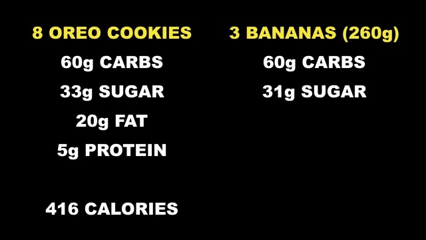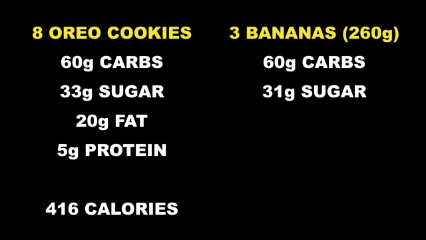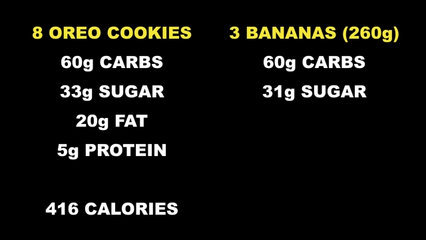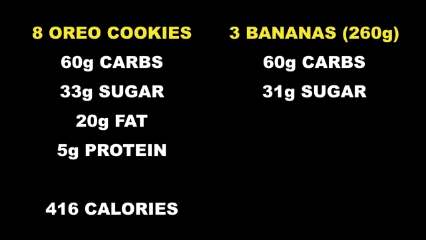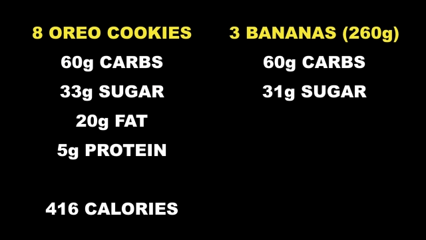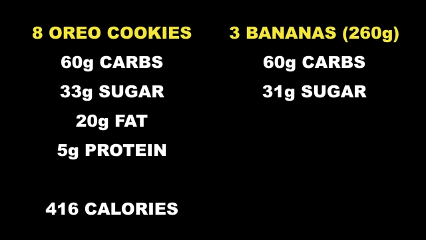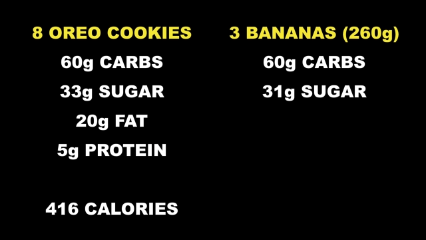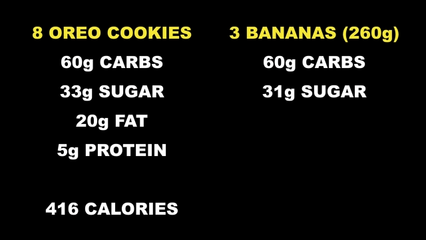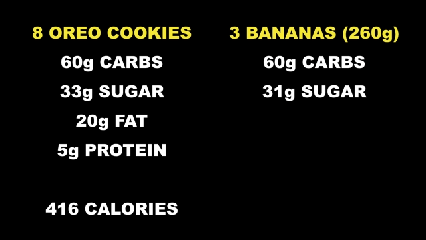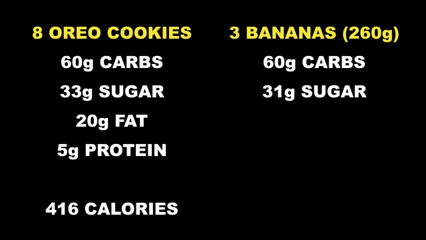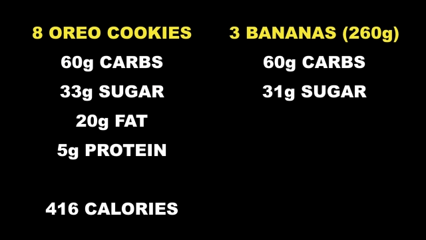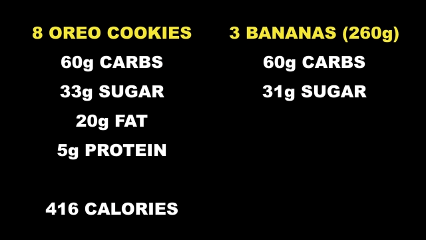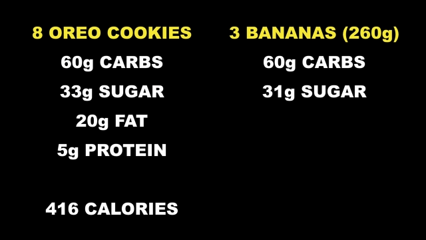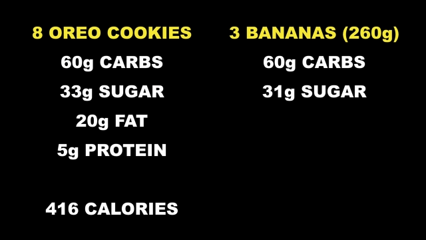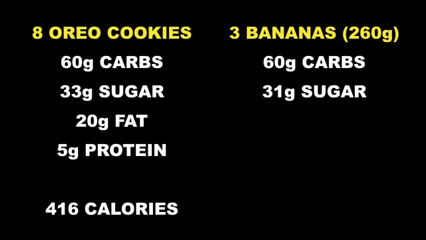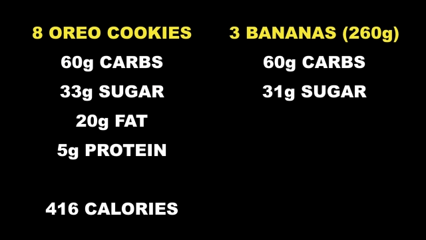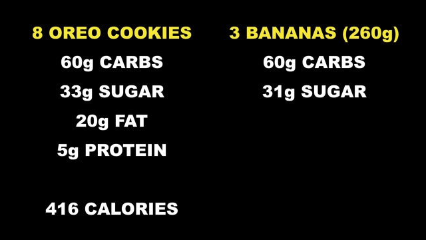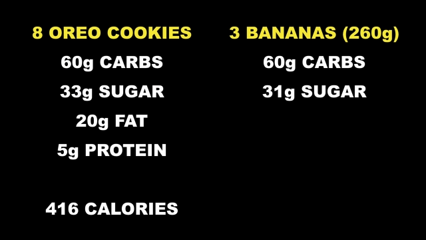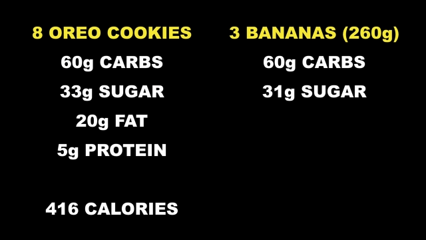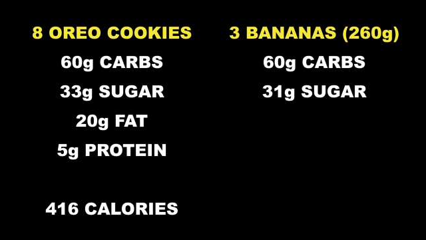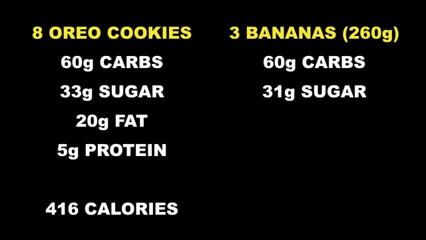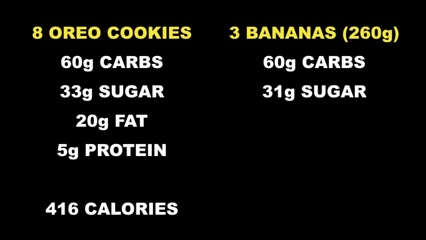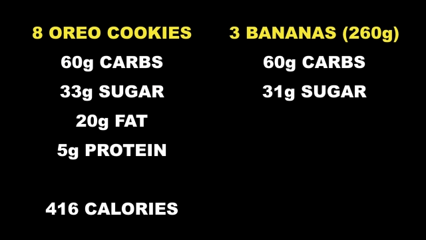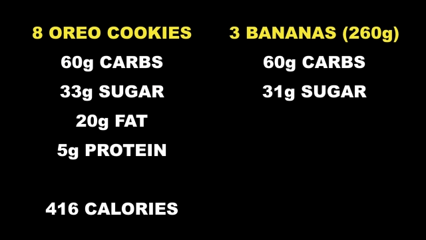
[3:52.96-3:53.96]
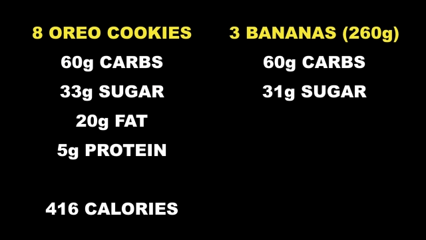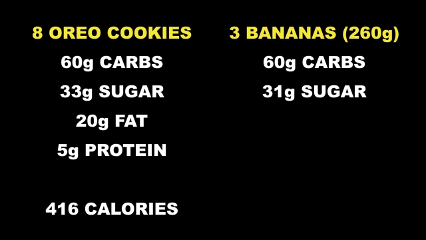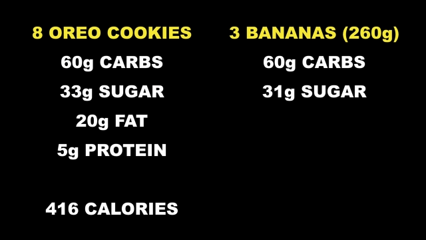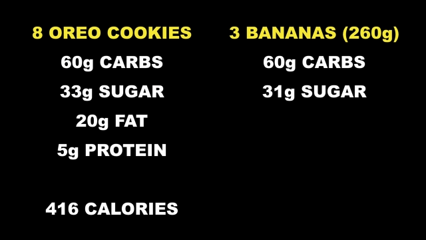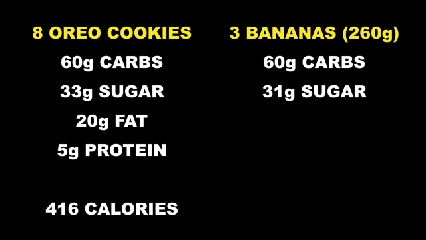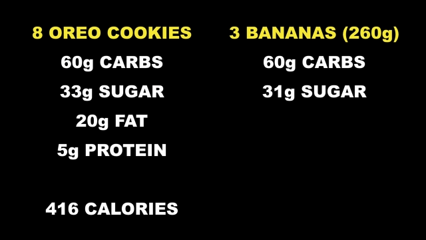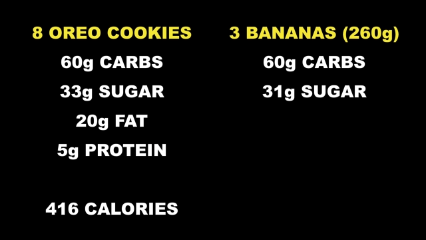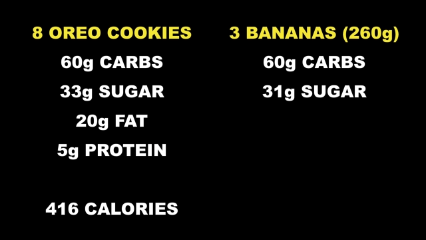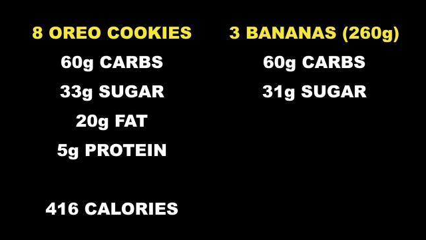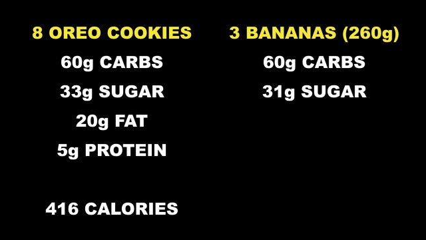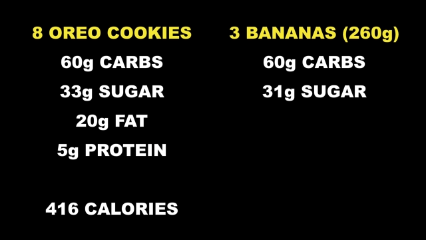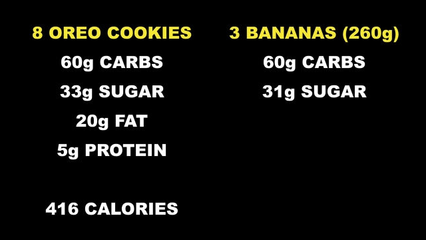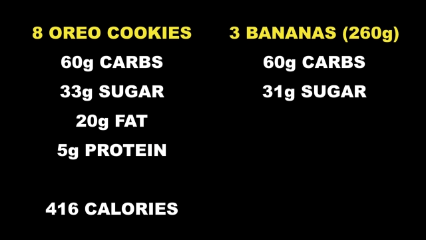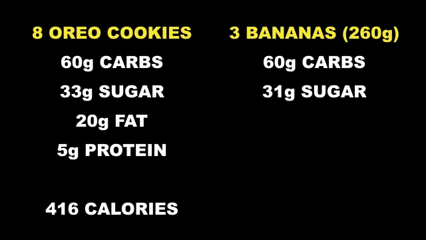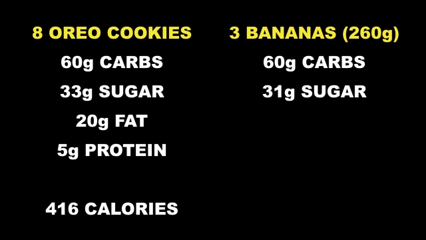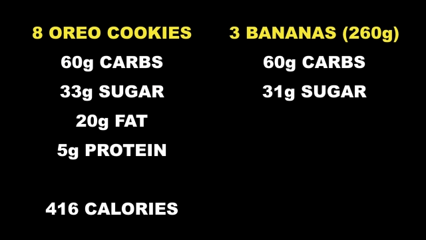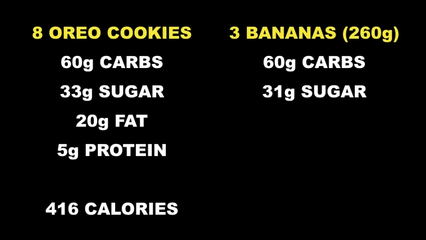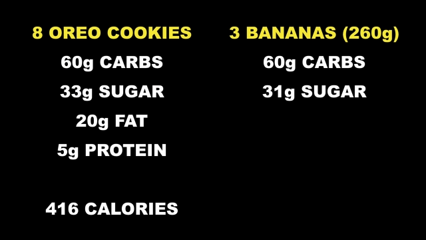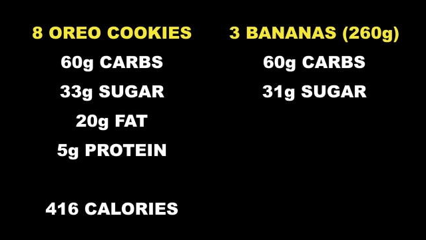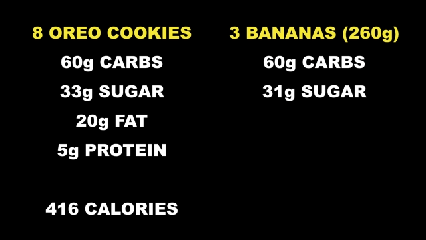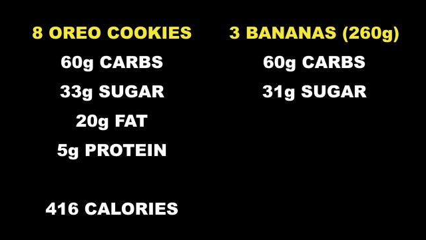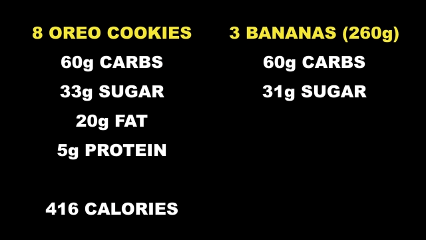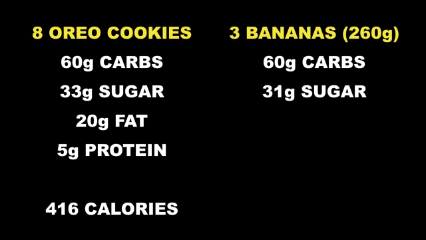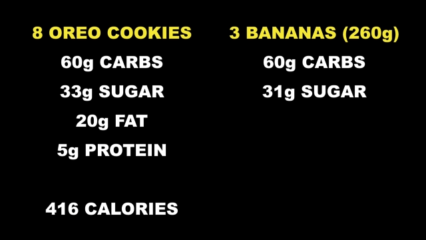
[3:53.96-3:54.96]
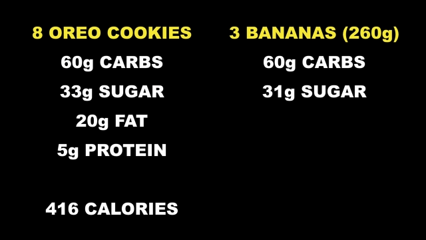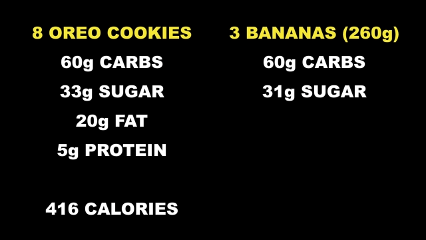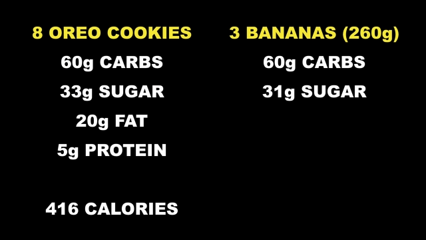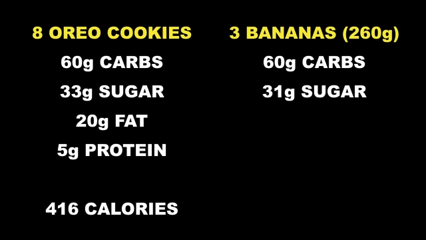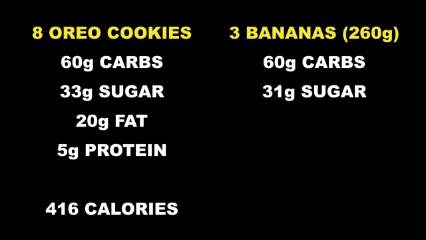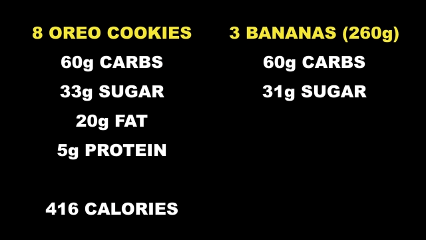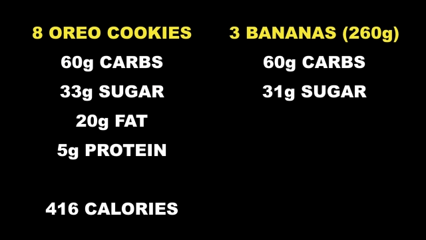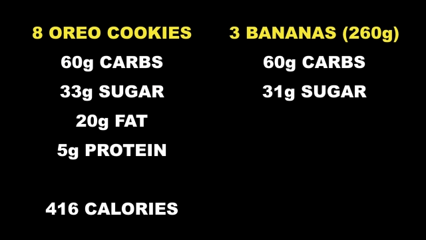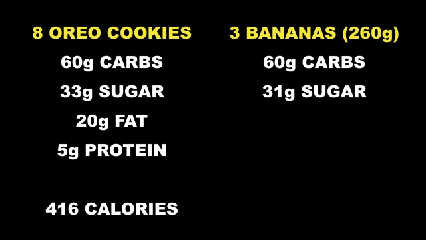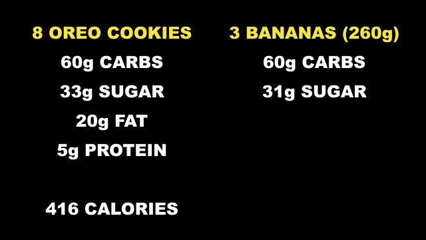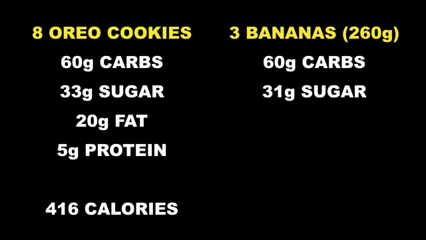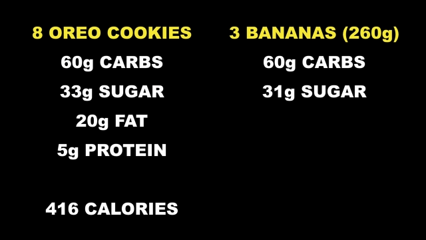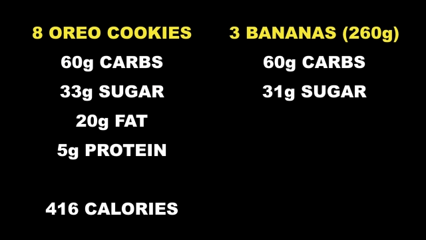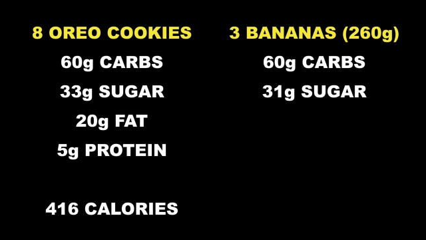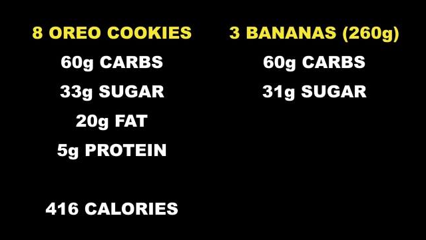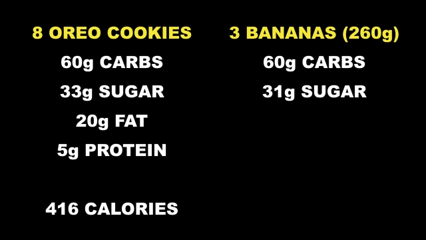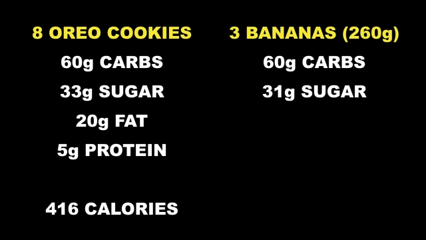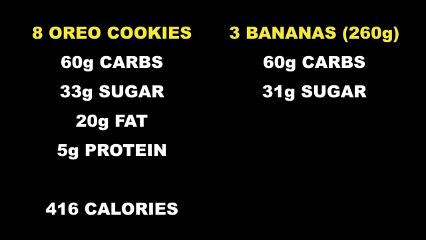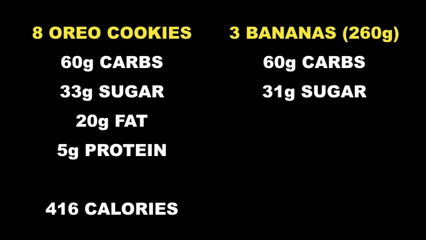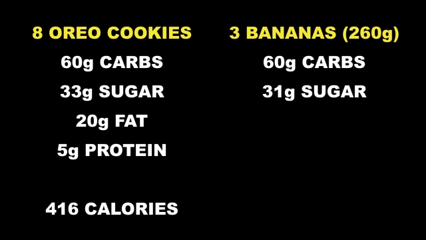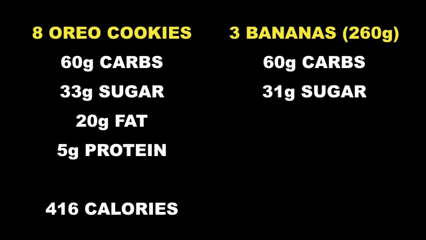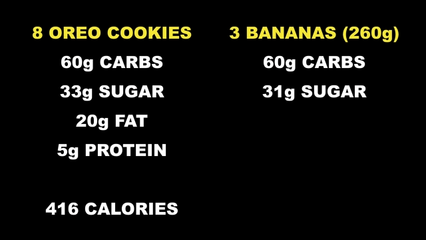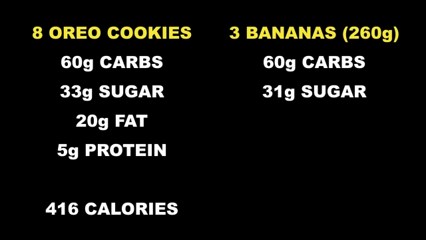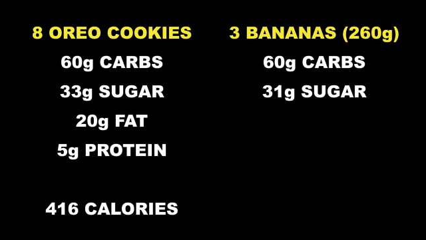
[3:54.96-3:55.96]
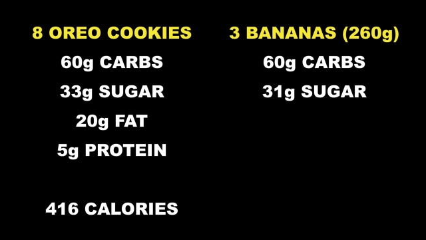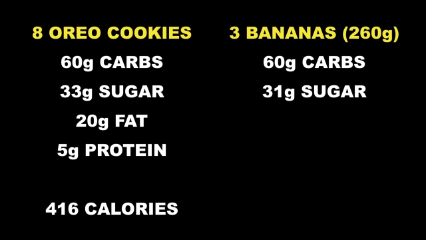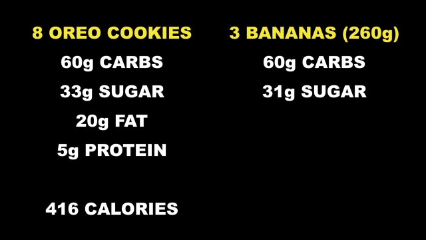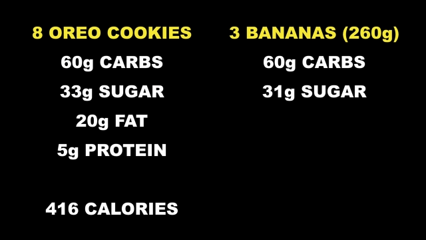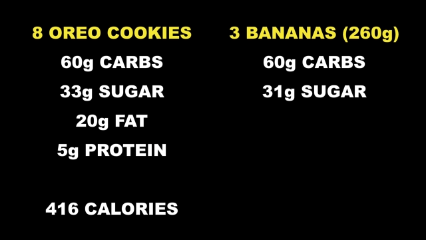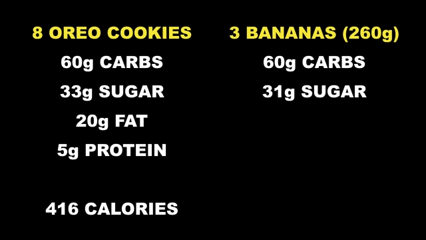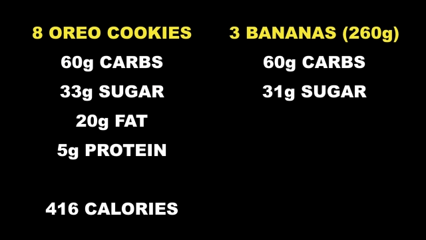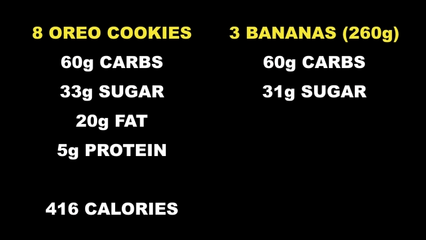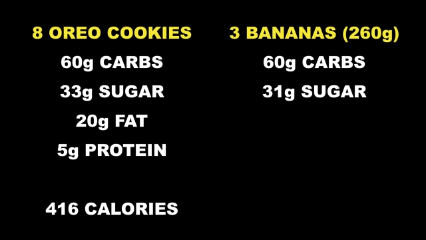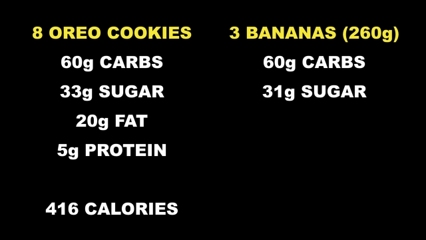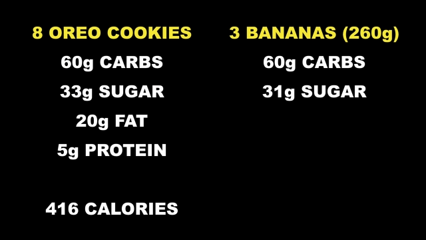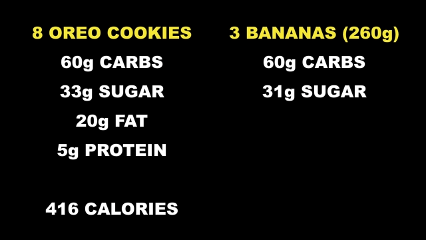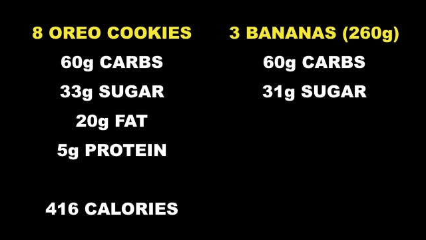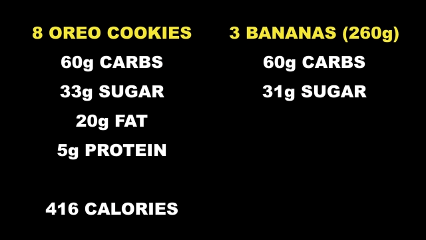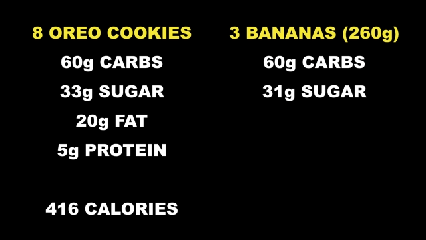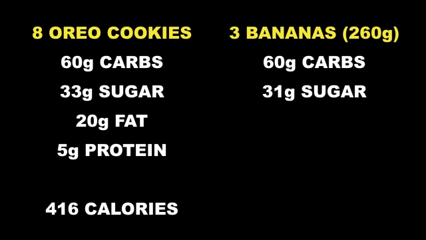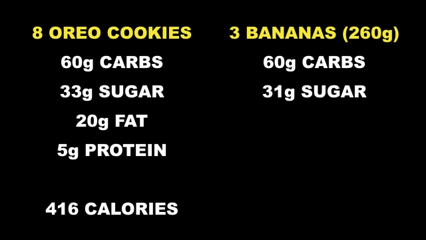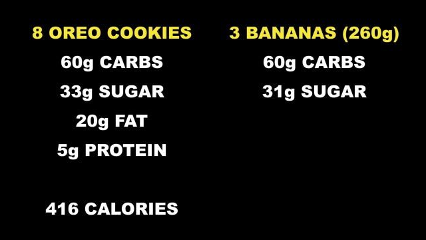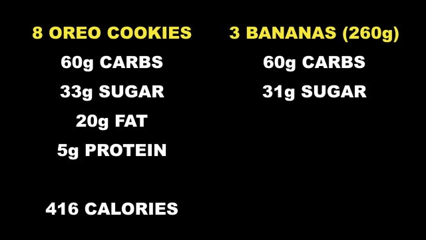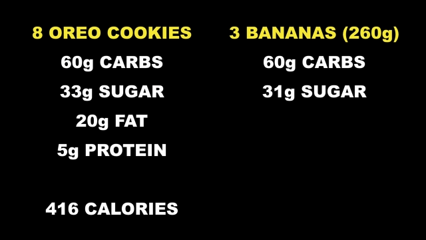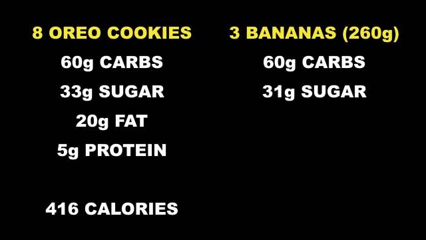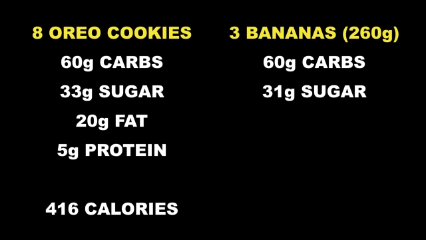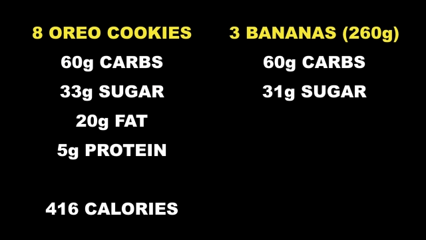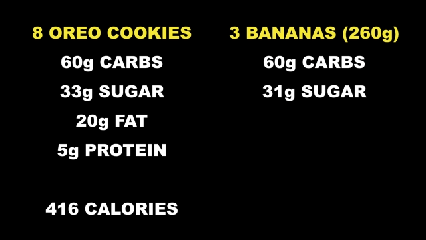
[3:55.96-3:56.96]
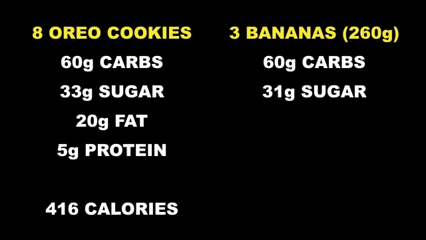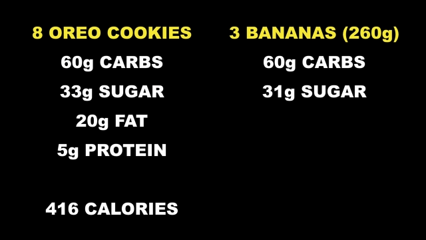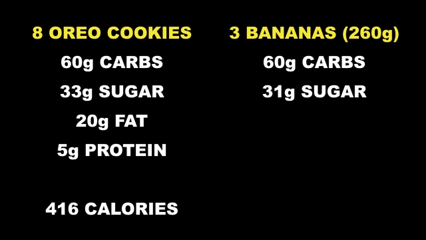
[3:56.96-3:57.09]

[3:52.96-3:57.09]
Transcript: Nobody's mouth can be seen.